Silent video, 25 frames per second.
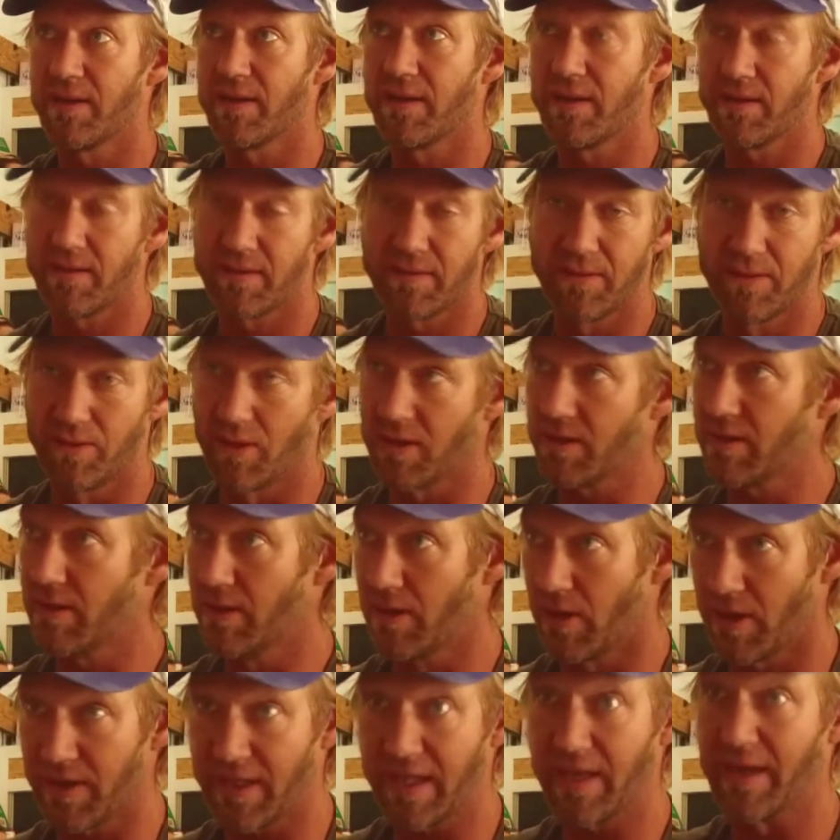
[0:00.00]

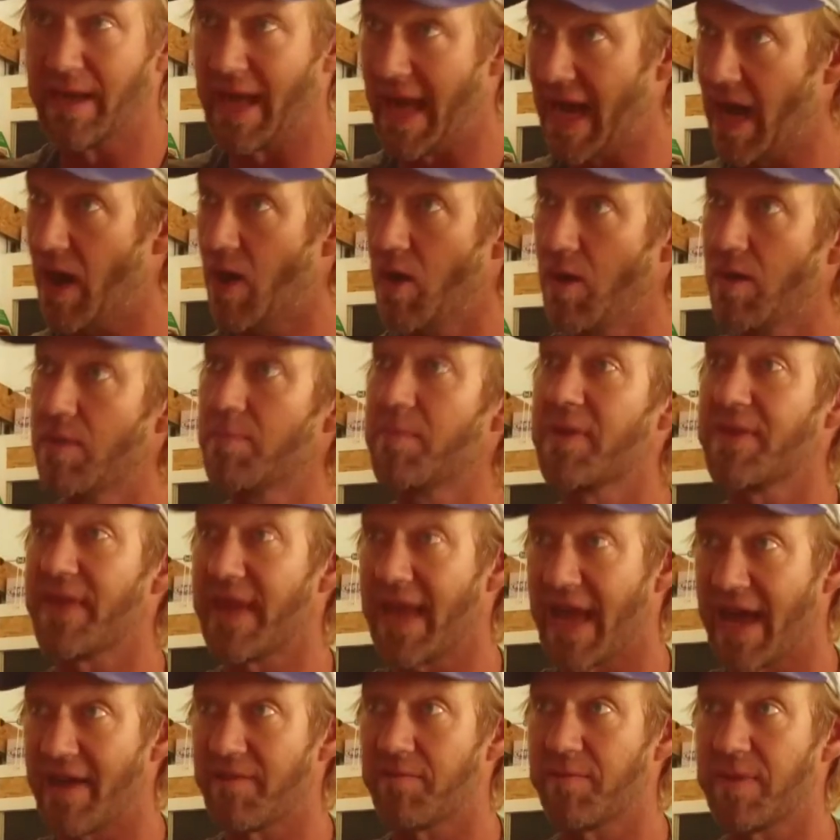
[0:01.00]
Not now, but there
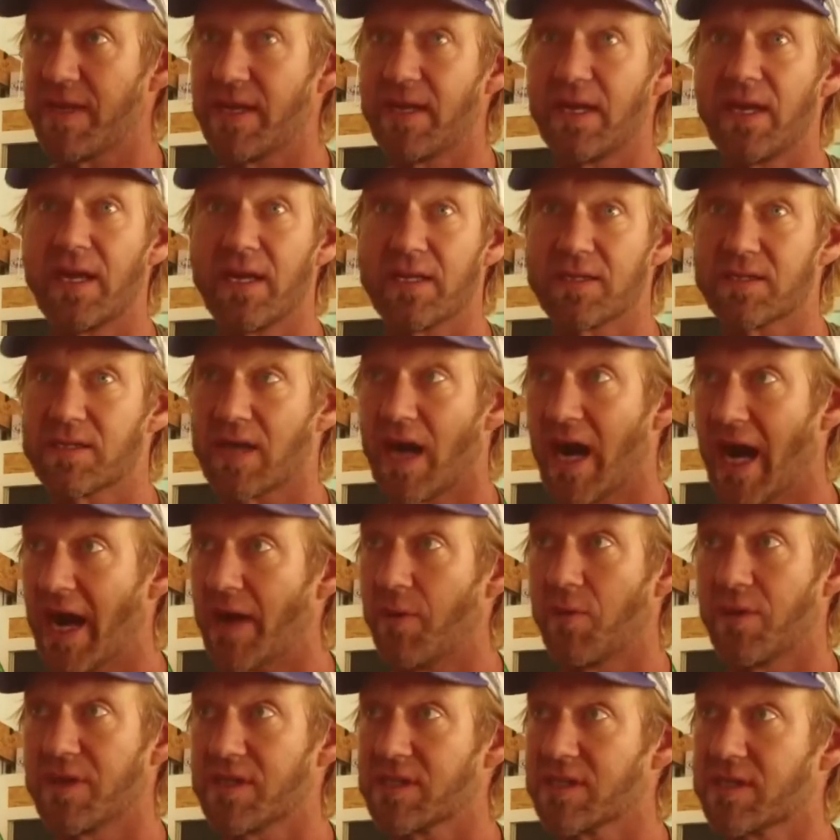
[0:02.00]
have been. It's high
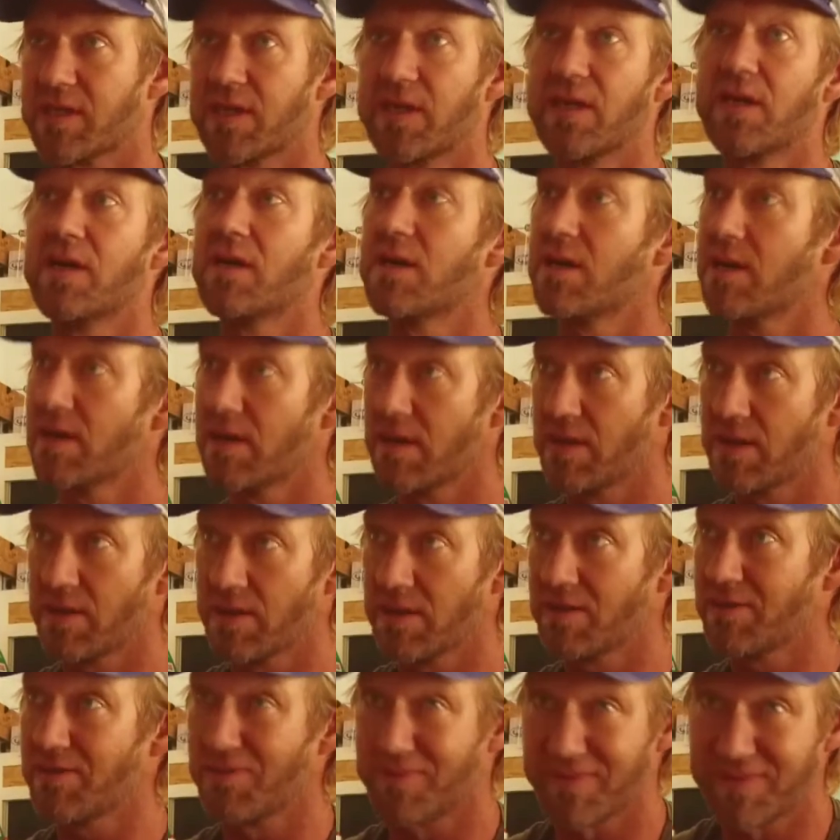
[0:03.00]
risk.
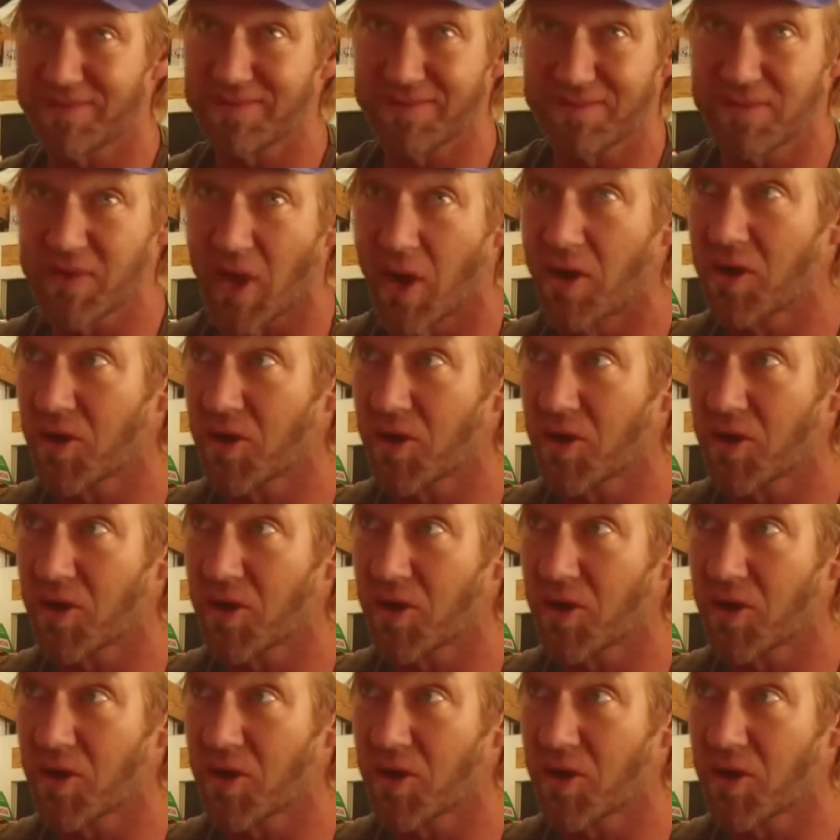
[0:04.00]
Don't go in